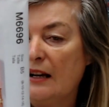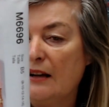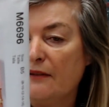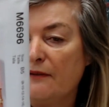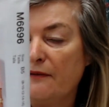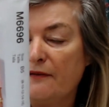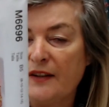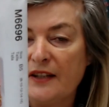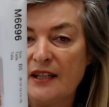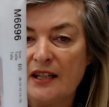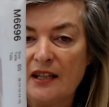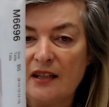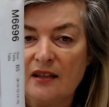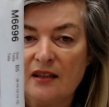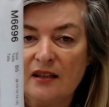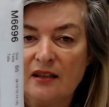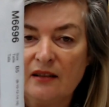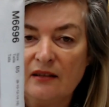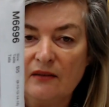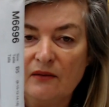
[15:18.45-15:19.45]
fitted
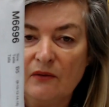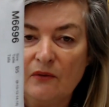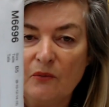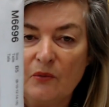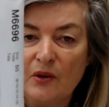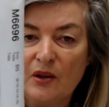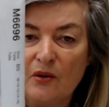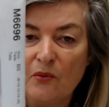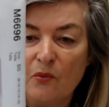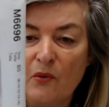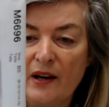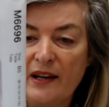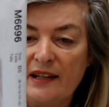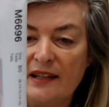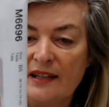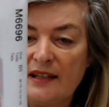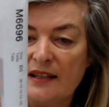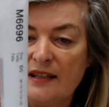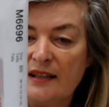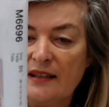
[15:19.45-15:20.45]
with a
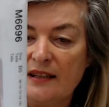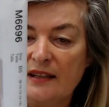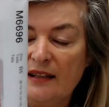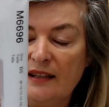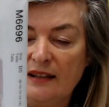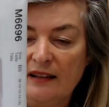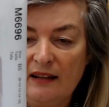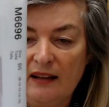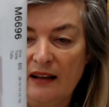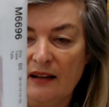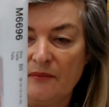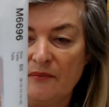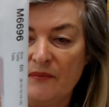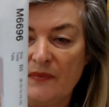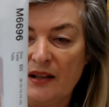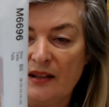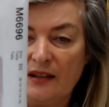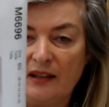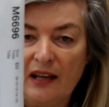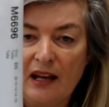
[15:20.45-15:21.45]
waist and
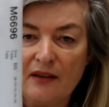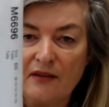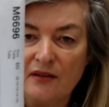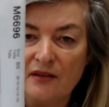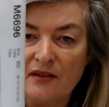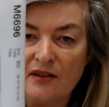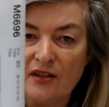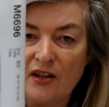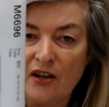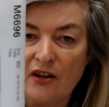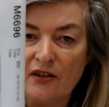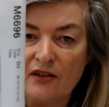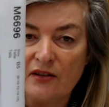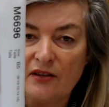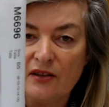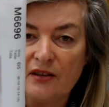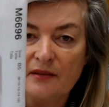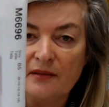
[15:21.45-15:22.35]
a gathered skirt,